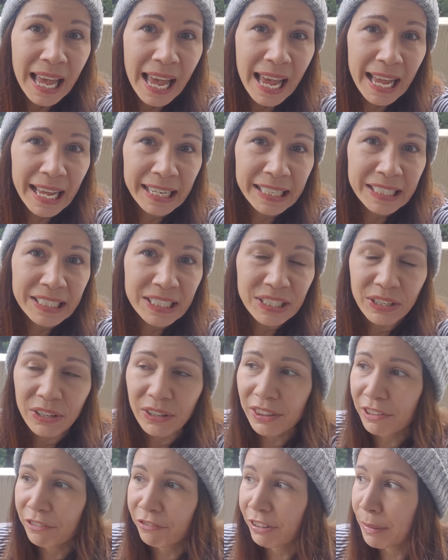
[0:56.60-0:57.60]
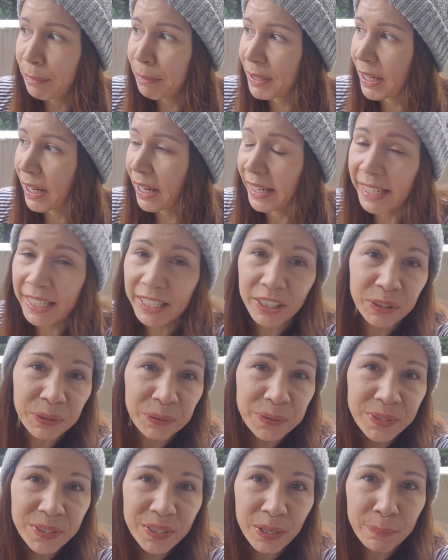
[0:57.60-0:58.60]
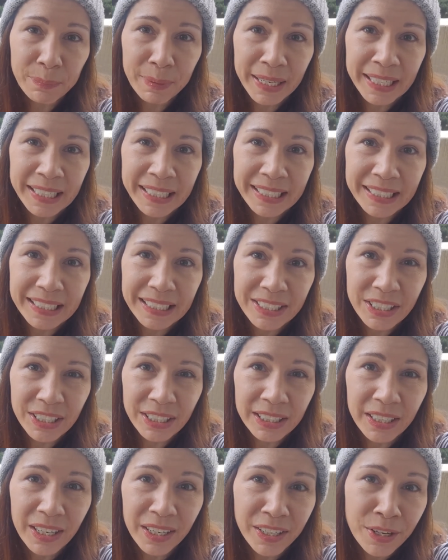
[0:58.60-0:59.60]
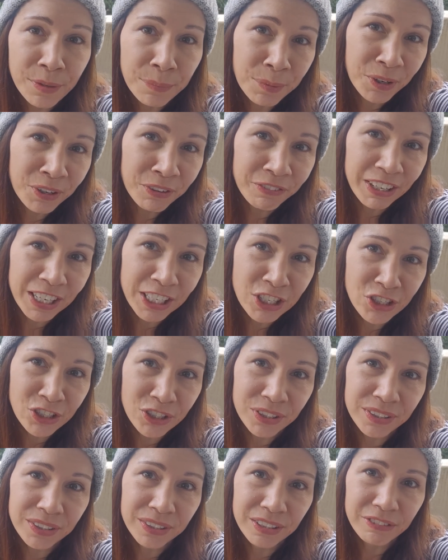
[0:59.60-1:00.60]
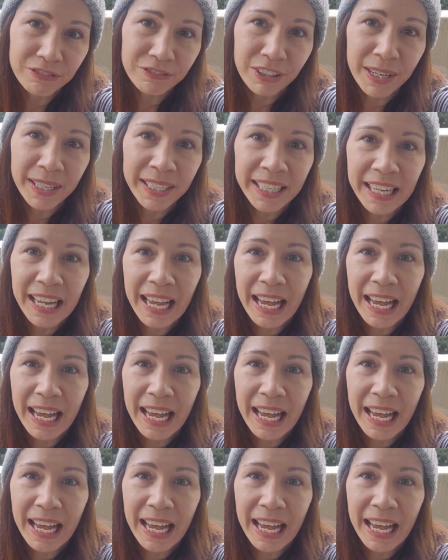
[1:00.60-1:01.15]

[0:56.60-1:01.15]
And on the flip side, it can also mean a decline in motivation, finding it